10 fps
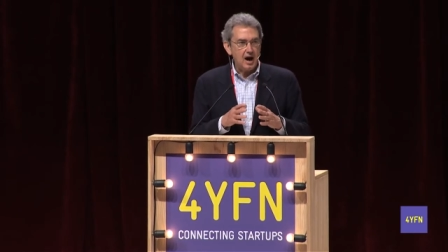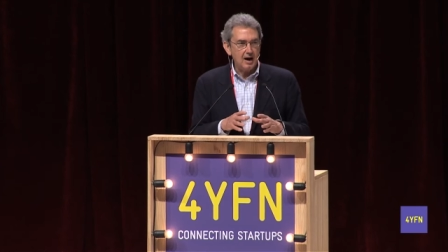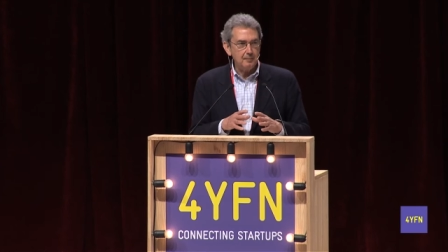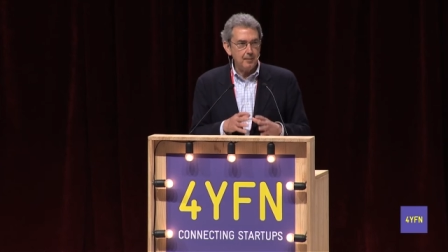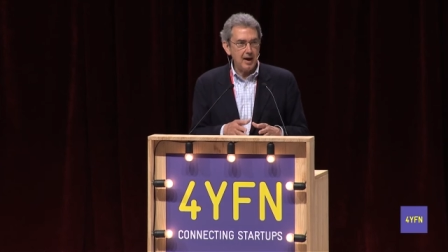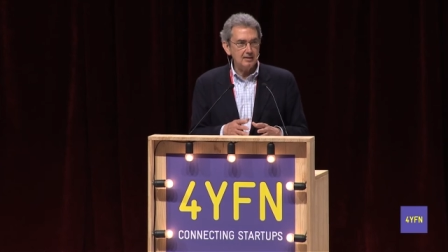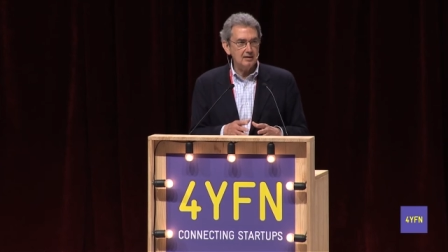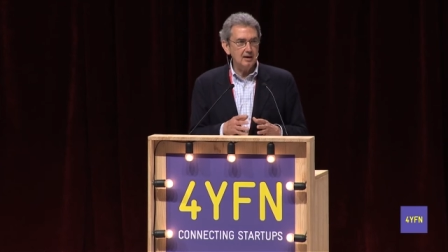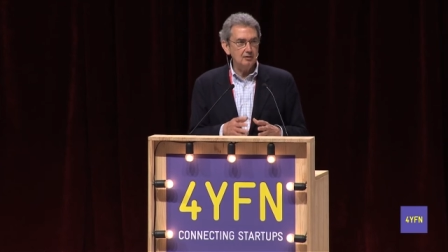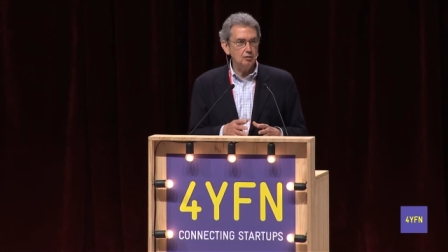are packed
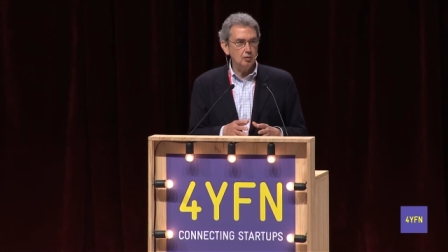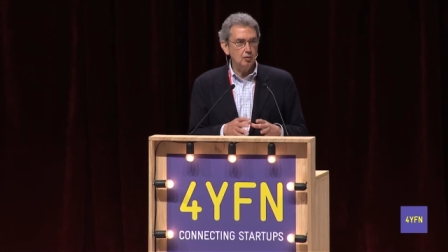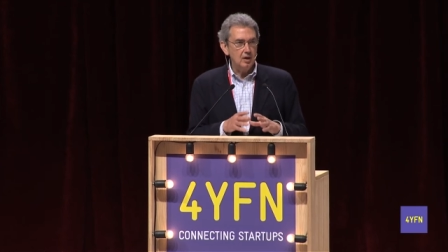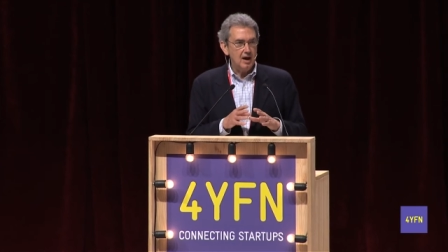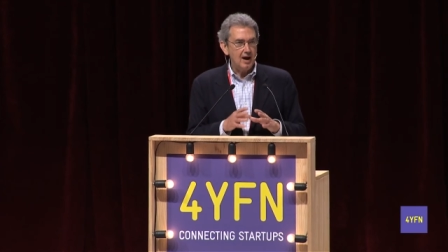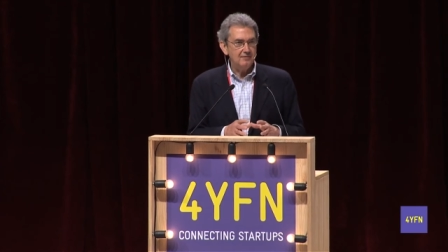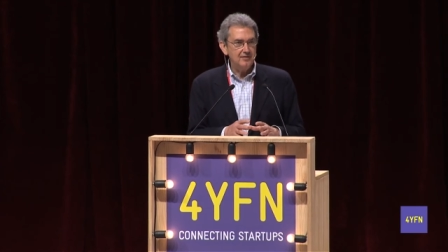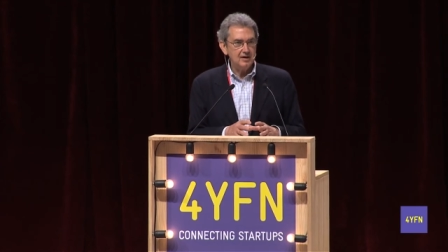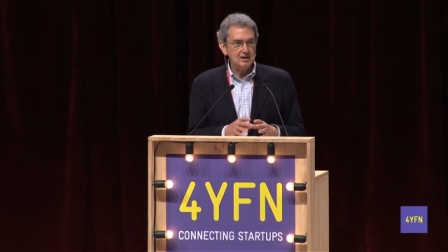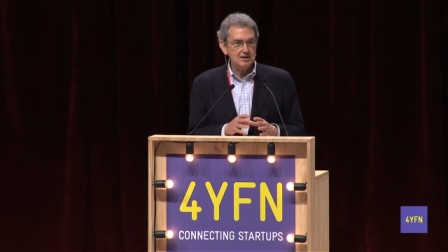into a
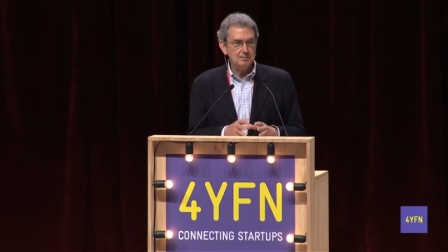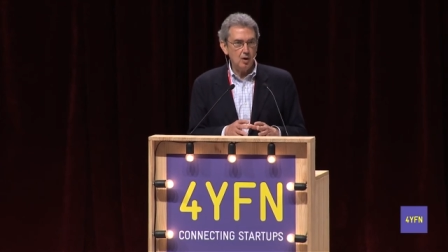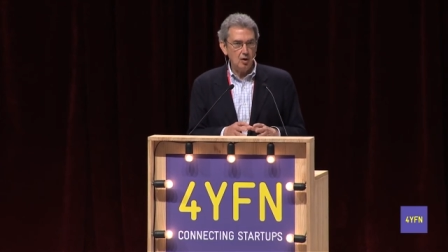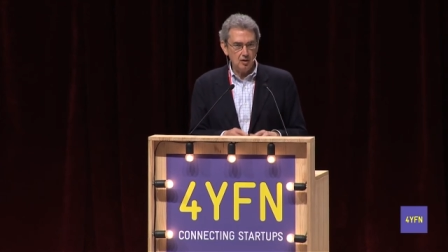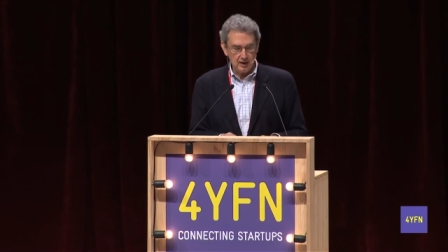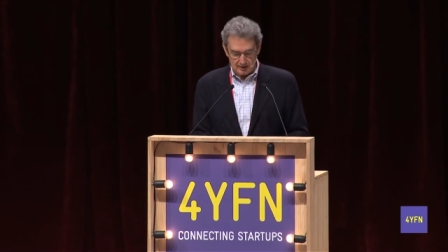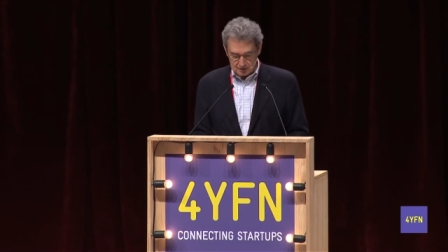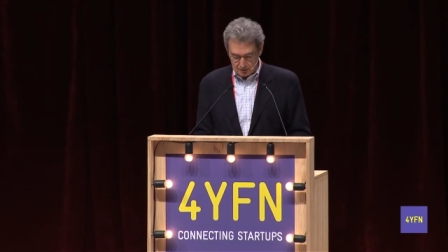very small and